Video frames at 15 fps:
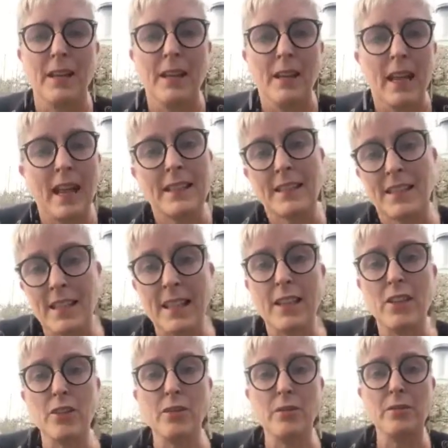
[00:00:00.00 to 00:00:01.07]
And the
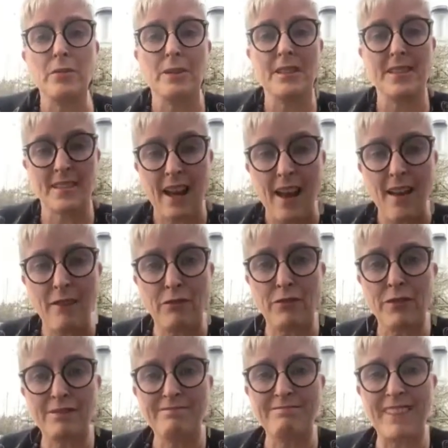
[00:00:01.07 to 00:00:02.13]
TEU staff
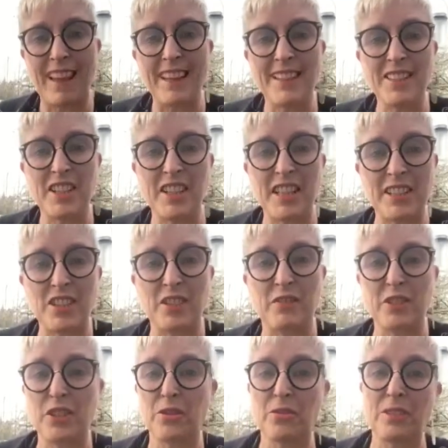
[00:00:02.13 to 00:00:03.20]
and elected
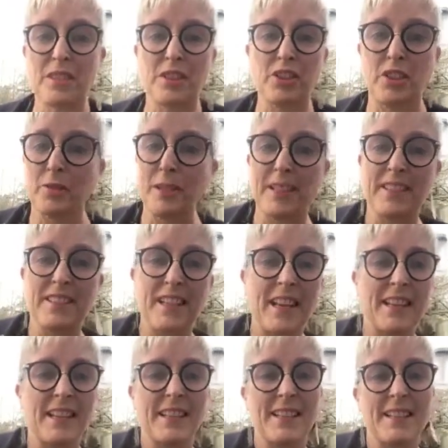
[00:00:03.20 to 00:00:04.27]
officials are doing
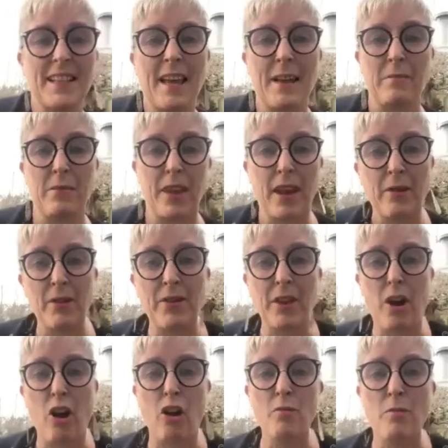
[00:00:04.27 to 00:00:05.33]
exactly the same. They're in their
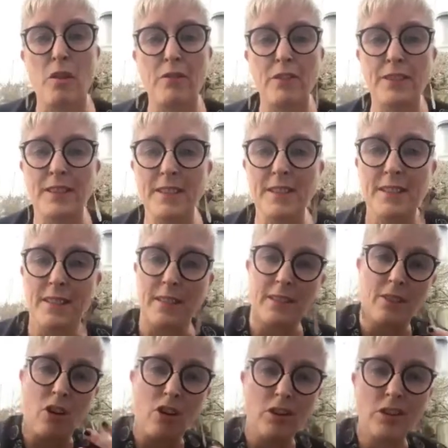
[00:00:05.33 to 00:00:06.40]
home offices and
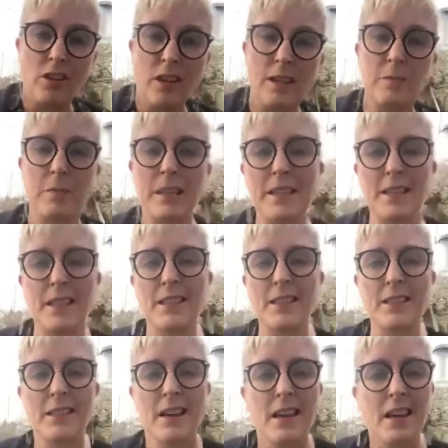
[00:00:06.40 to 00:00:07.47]
online
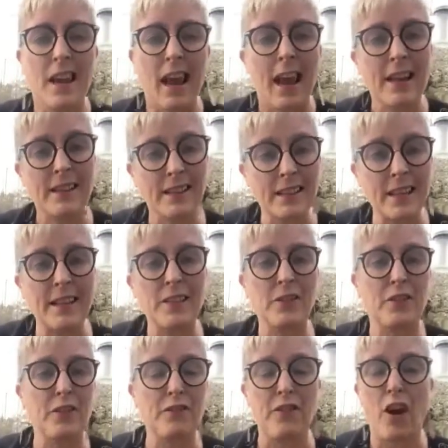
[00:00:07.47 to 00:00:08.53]
meetings and at the end
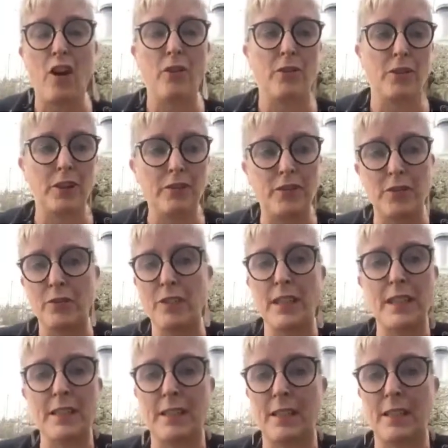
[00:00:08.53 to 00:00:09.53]
of the phone if you need